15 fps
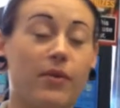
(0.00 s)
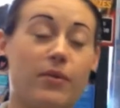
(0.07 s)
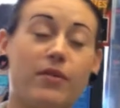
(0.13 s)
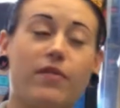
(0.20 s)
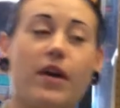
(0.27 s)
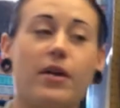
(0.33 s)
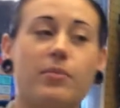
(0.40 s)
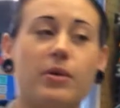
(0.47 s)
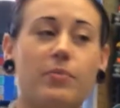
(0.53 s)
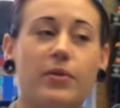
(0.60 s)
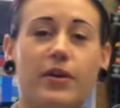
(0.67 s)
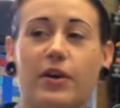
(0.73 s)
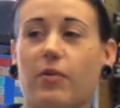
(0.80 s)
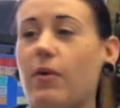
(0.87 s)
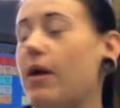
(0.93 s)
And we've had people
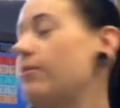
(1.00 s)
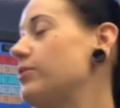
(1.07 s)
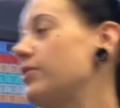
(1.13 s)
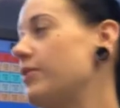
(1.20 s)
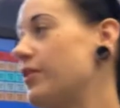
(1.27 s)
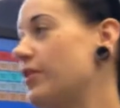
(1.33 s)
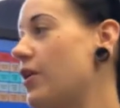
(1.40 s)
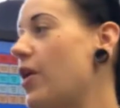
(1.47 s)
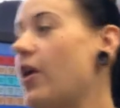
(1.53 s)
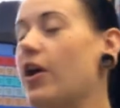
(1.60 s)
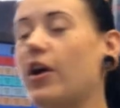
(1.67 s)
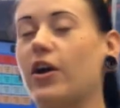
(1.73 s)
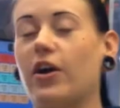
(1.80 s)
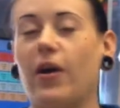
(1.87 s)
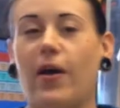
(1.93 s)
that go out to their
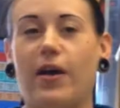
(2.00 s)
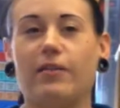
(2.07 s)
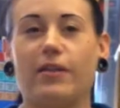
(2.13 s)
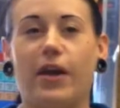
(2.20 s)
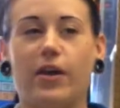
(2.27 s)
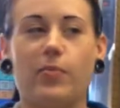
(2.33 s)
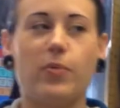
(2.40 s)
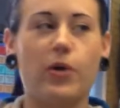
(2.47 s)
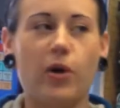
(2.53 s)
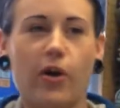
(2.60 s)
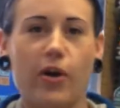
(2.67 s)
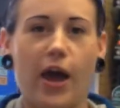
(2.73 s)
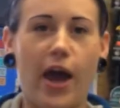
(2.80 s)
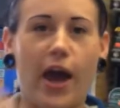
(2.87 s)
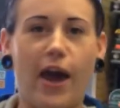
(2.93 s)
car and like put
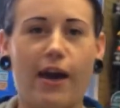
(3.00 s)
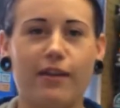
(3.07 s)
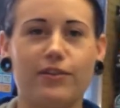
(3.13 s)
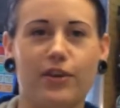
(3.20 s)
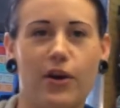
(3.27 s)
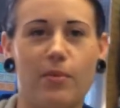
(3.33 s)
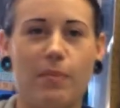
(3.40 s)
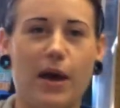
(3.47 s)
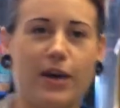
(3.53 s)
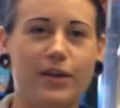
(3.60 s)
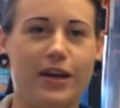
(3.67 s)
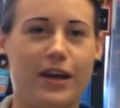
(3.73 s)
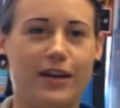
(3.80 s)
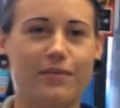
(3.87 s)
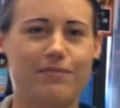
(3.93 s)
on a hat and come
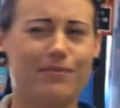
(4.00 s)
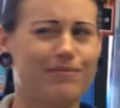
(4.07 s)
back in.